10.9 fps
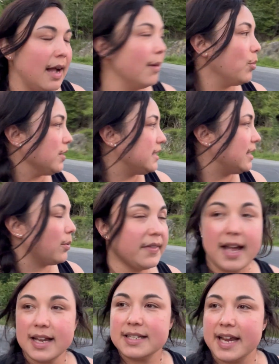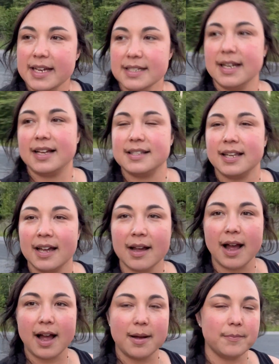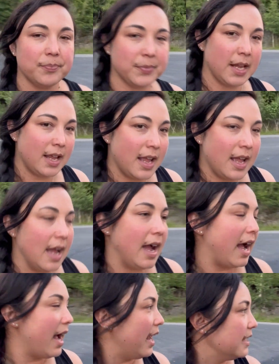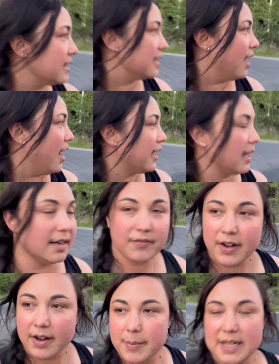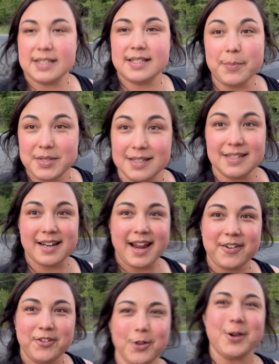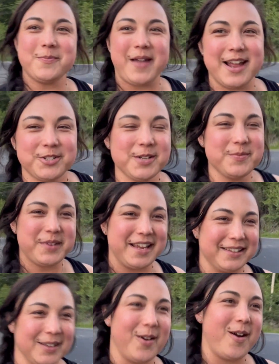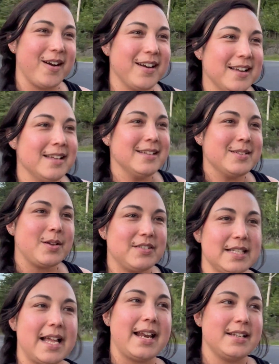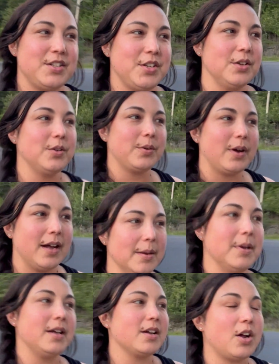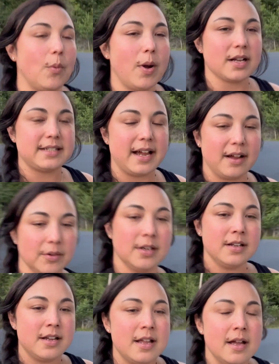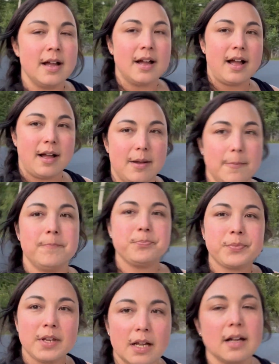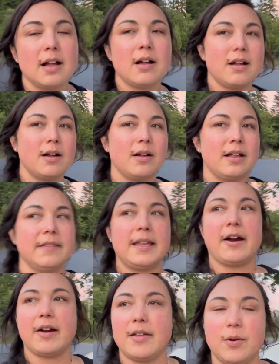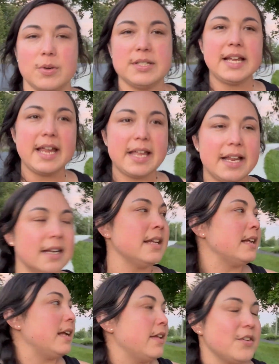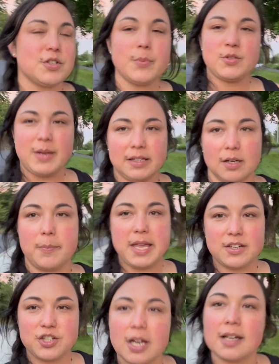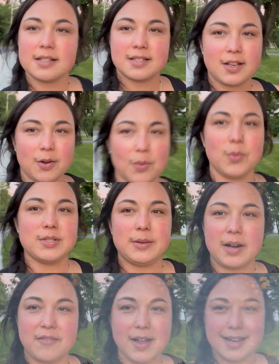we'll see where that takes us. I did not get very many steps in today, as you can imagine, being in the car. So I've decided to go walk down in the area that we're staying in. There's supposed to be a little beach, so we'll see what I find.